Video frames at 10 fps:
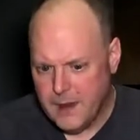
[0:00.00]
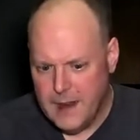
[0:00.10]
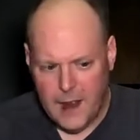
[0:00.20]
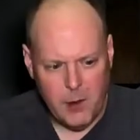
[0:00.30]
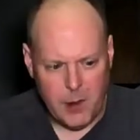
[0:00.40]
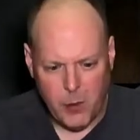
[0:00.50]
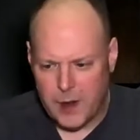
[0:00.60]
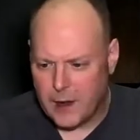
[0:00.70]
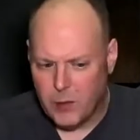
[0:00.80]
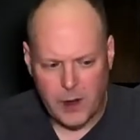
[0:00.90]
anyway, we're
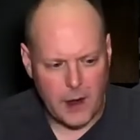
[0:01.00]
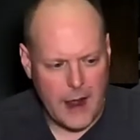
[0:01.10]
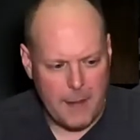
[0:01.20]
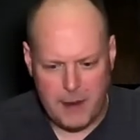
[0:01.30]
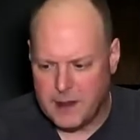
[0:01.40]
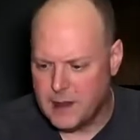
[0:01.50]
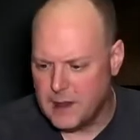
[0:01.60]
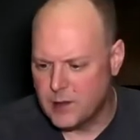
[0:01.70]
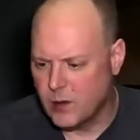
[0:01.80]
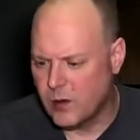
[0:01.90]
gonna we're gonna hop into
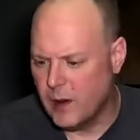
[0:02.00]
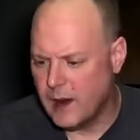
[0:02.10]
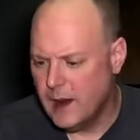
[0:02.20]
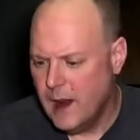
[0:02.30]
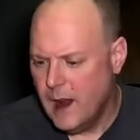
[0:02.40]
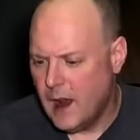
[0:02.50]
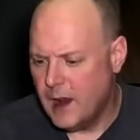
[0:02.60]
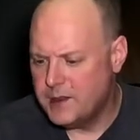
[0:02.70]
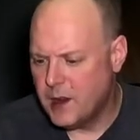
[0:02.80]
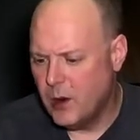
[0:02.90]
this real quick.
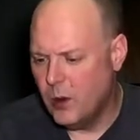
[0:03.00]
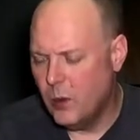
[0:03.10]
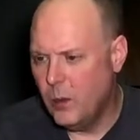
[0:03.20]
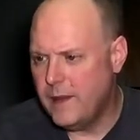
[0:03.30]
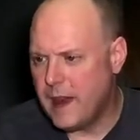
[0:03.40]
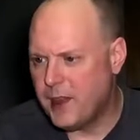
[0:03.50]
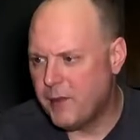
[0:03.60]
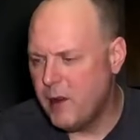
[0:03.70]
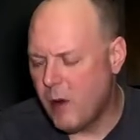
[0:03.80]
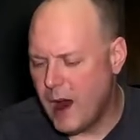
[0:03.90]
Uh, so we've got
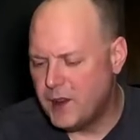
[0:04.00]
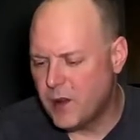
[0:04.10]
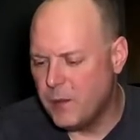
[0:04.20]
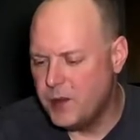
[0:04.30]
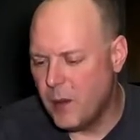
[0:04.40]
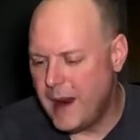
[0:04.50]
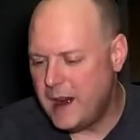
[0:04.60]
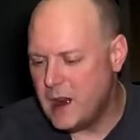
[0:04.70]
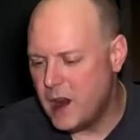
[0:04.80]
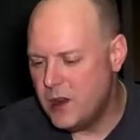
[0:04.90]
three wines from
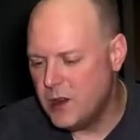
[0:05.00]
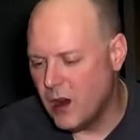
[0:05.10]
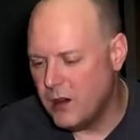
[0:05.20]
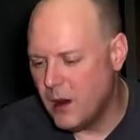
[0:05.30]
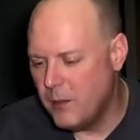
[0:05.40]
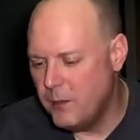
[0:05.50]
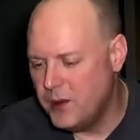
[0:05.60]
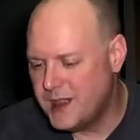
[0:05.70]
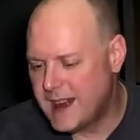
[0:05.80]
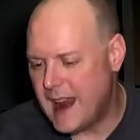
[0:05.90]
Domaine Jean
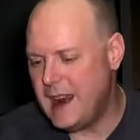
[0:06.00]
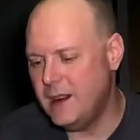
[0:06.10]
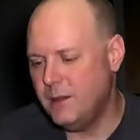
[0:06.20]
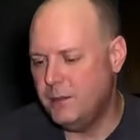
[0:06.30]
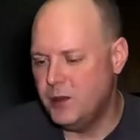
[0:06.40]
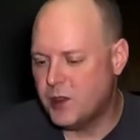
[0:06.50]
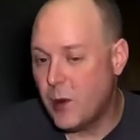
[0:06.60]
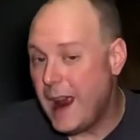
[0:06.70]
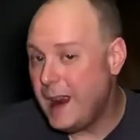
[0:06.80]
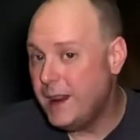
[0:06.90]
Bousquet,
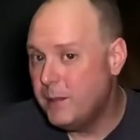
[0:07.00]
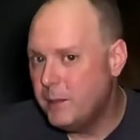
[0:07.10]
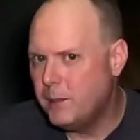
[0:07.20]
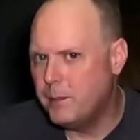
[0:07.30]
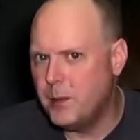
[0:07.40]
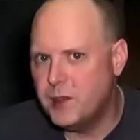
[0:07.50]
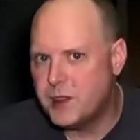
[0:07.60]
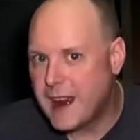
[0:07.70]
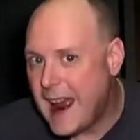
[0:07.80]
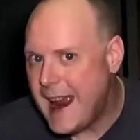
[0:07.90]
Busquet
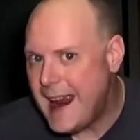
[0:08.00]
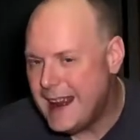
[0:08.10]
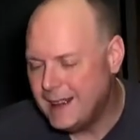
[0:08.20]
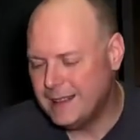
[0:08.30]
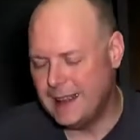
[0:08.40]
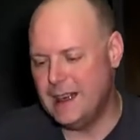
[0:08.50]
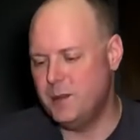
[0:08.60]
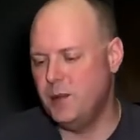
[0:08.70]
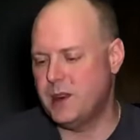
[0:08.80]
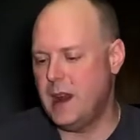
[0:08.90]
Busquet I guess
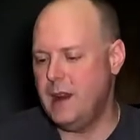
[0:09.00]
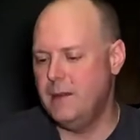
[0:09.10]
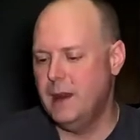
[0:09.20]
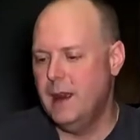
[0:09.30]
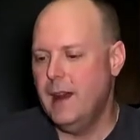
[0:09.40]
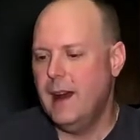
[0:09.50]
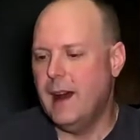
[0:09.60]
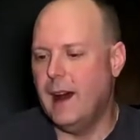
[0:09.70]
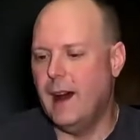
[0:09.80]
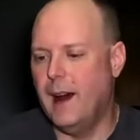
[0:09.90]
Bousquet.
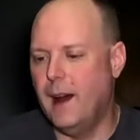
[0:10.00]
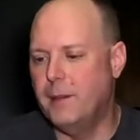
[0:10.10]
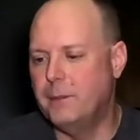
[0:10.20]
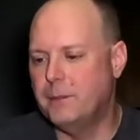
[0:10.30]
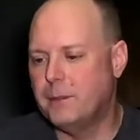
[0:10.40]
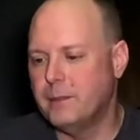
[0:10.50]
Um,